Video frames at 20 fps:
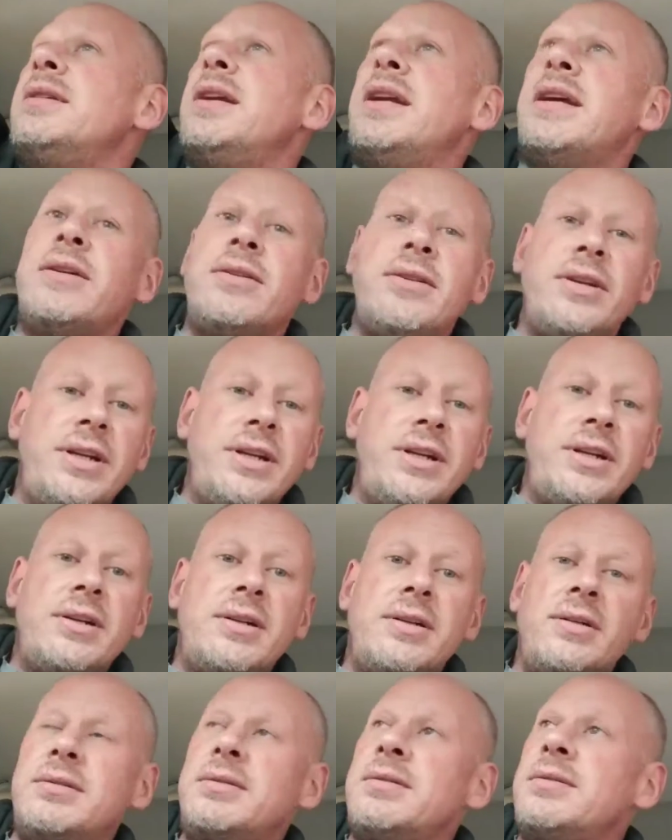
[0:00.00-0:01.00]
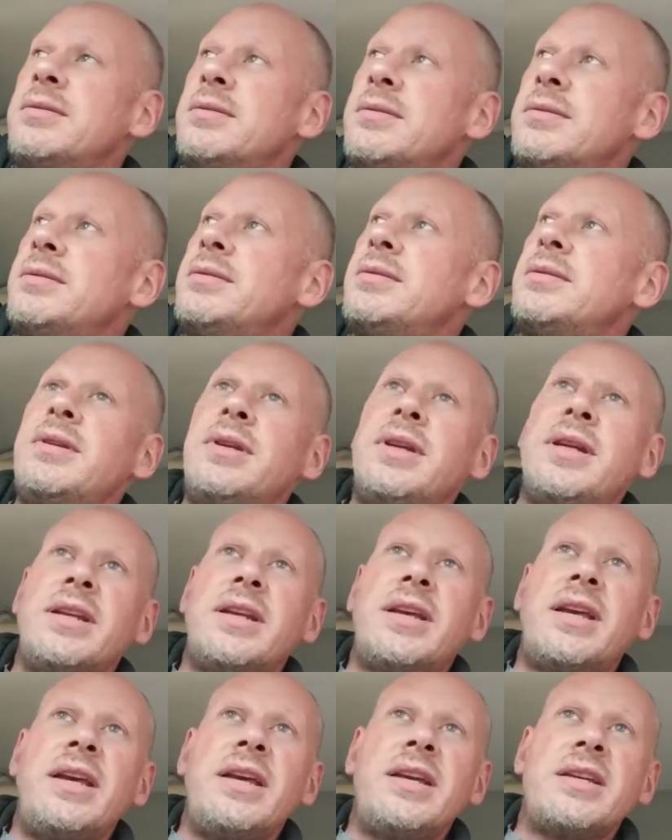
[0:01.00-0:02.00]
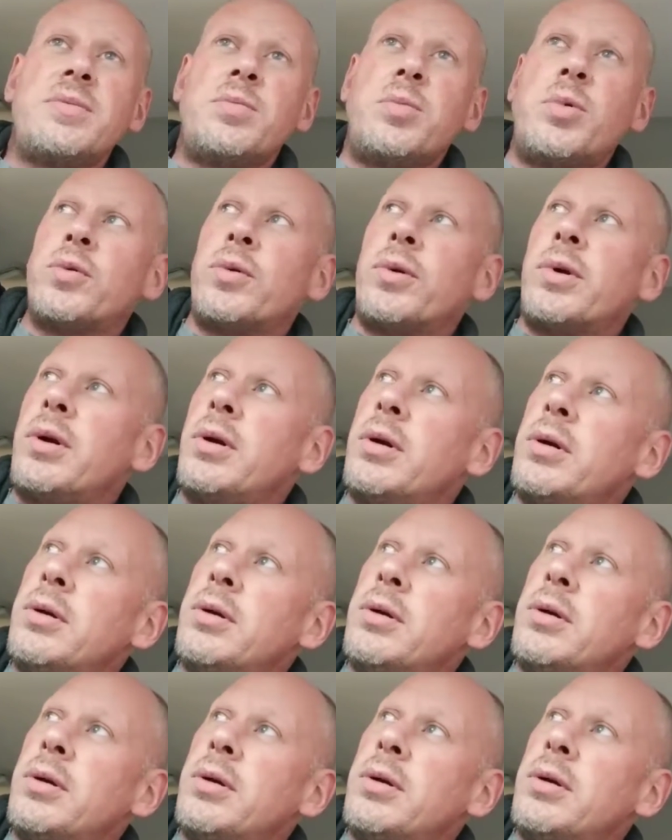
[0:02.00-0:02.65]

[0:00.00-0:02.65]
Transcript: down here in the Kingsport.